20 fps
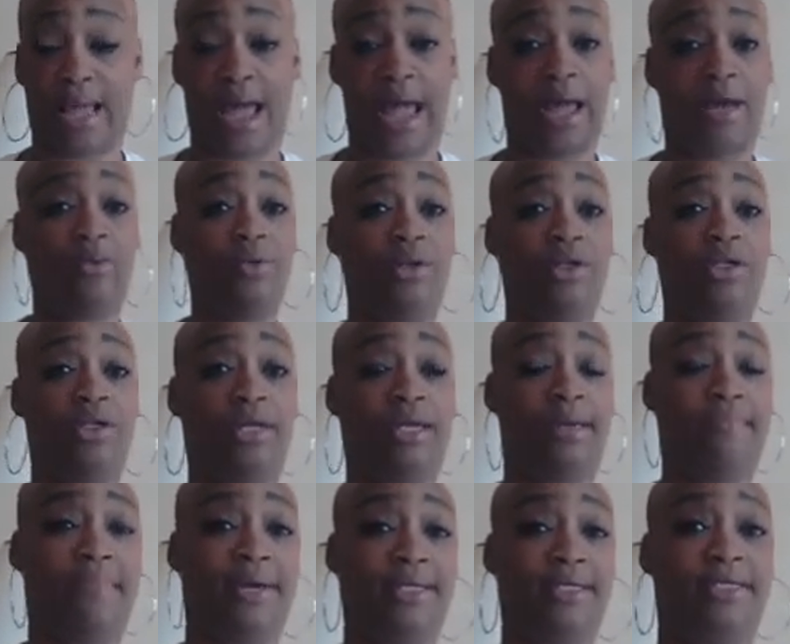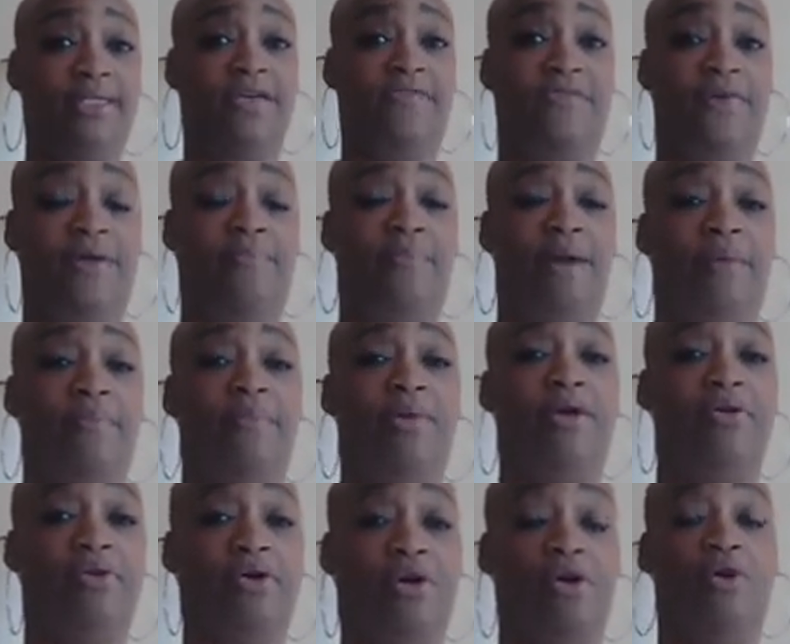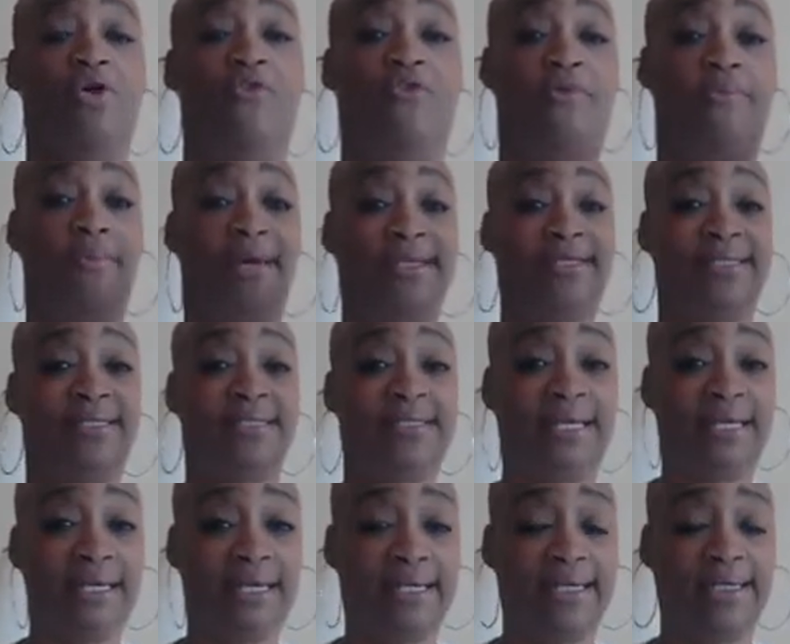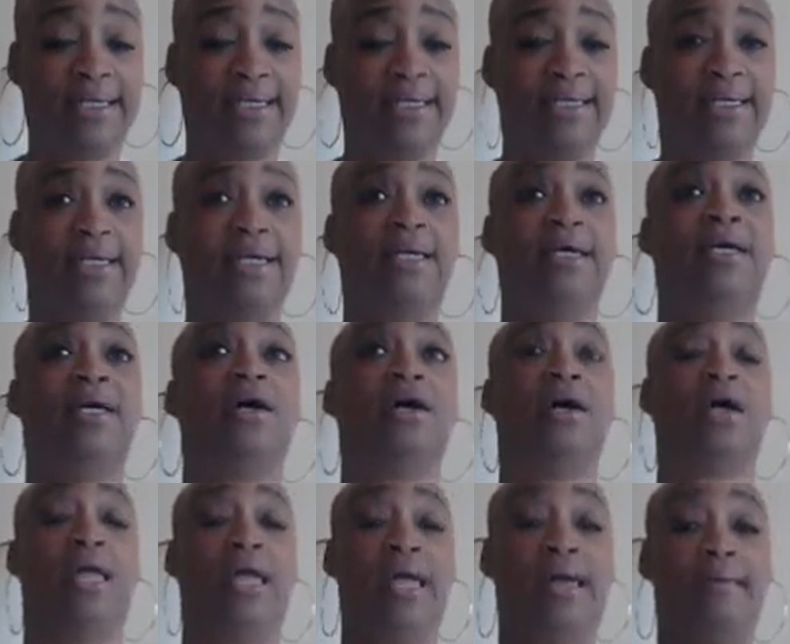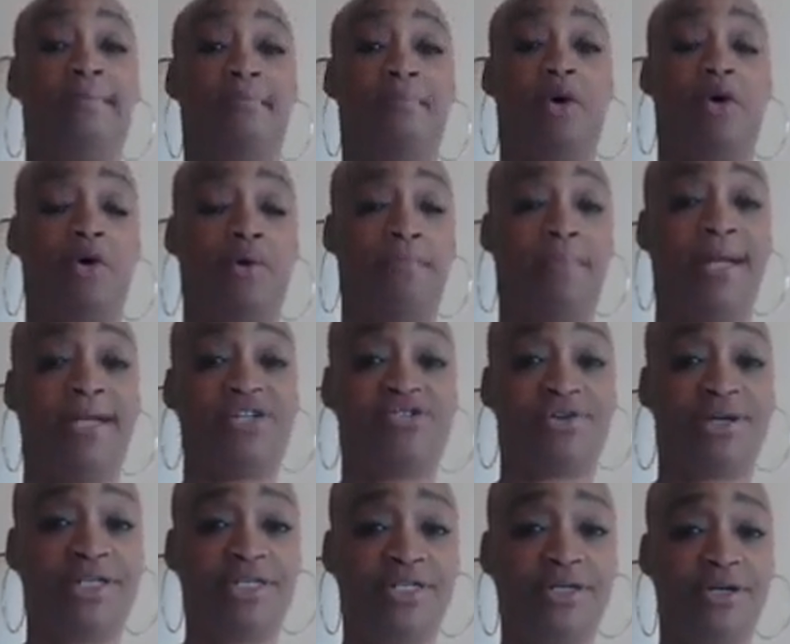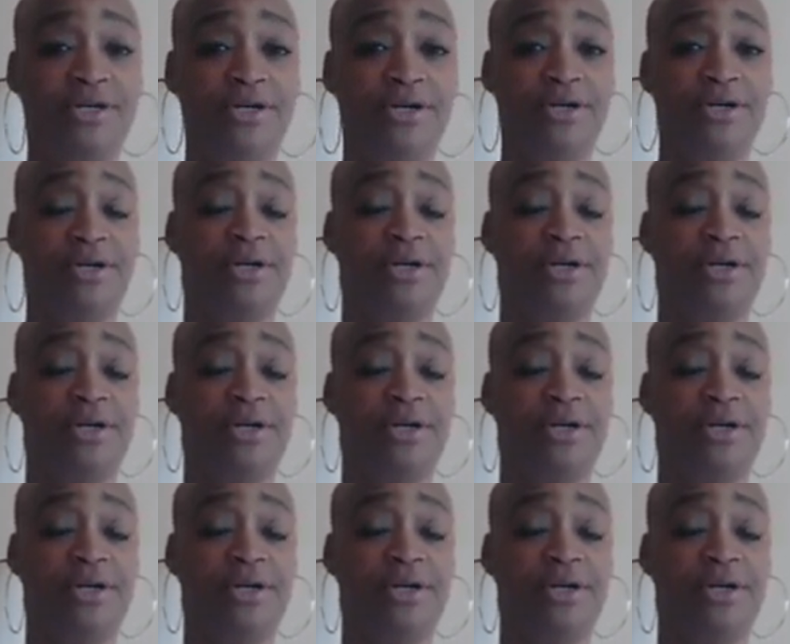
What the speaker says: I would look at myself in my mirror over my sink and on my dresser.